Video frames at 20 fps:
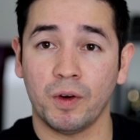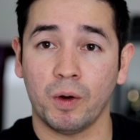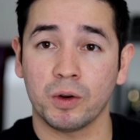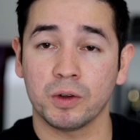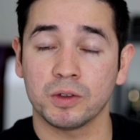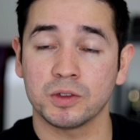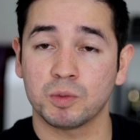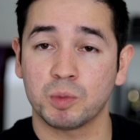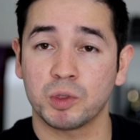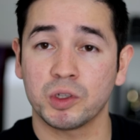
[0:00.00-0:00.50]

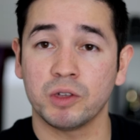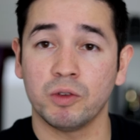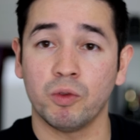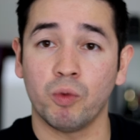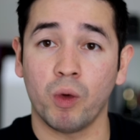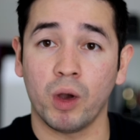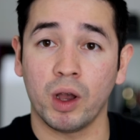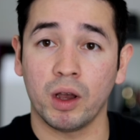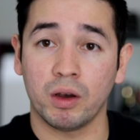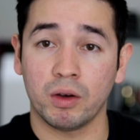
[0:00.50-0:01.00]
photos pretty
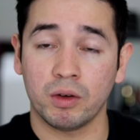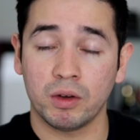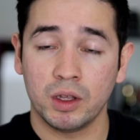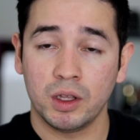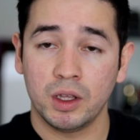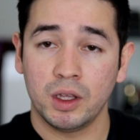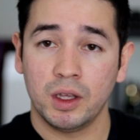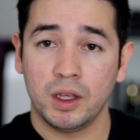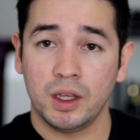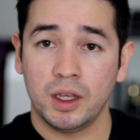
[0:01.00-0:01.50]
well
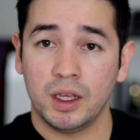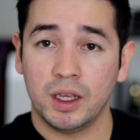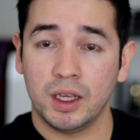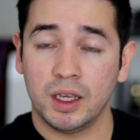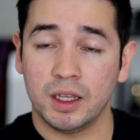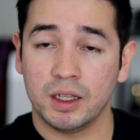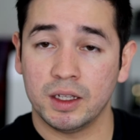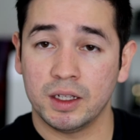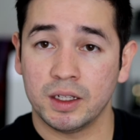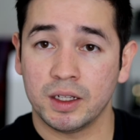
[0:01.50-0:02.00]

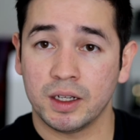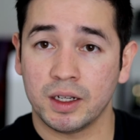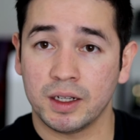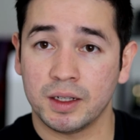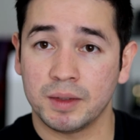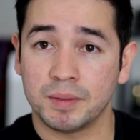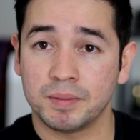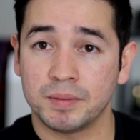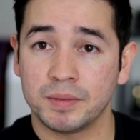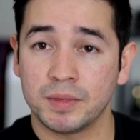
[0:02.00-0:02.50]
in
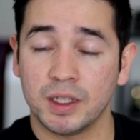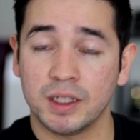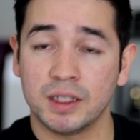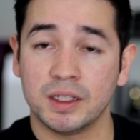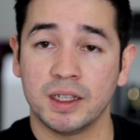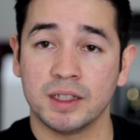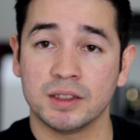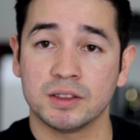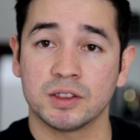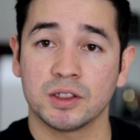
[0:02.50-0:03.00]

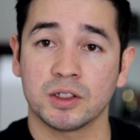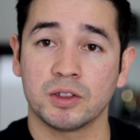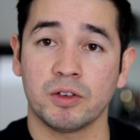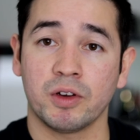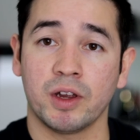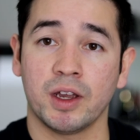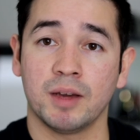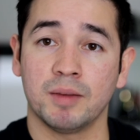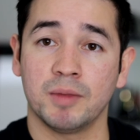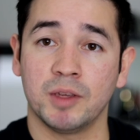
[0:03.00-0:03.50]

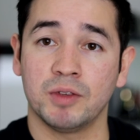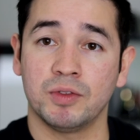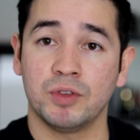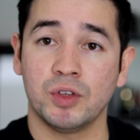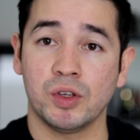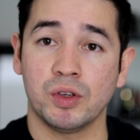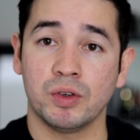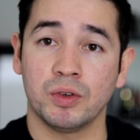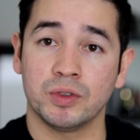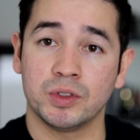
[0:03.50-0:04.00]
Instagram if
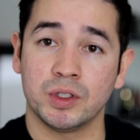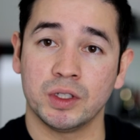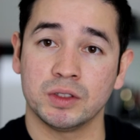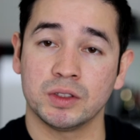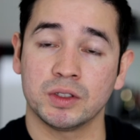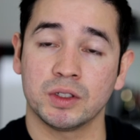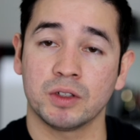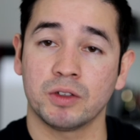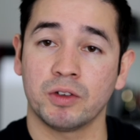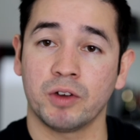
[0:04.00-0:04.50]
you use
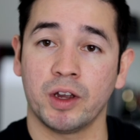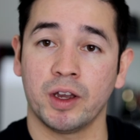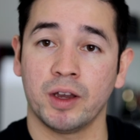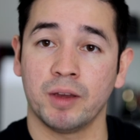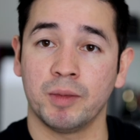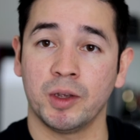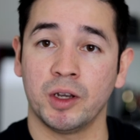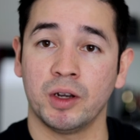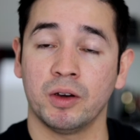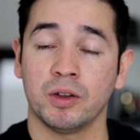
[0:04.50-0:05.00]

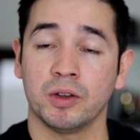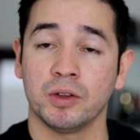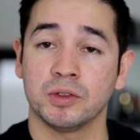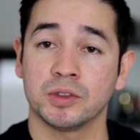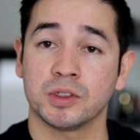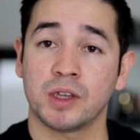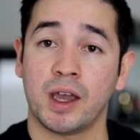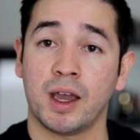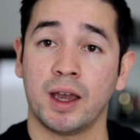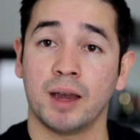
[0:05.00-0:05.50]
Instagram and all
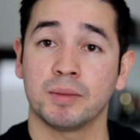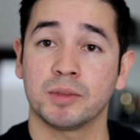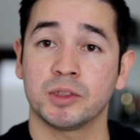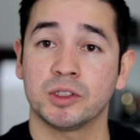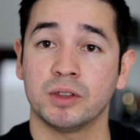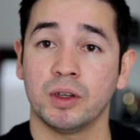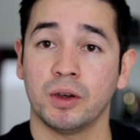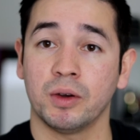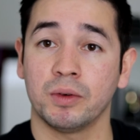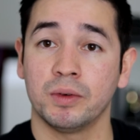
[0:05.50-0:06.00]
those apps.
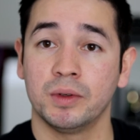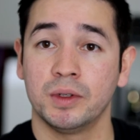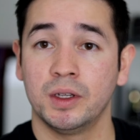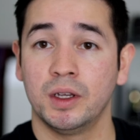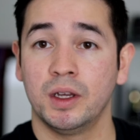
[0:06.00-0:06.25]
So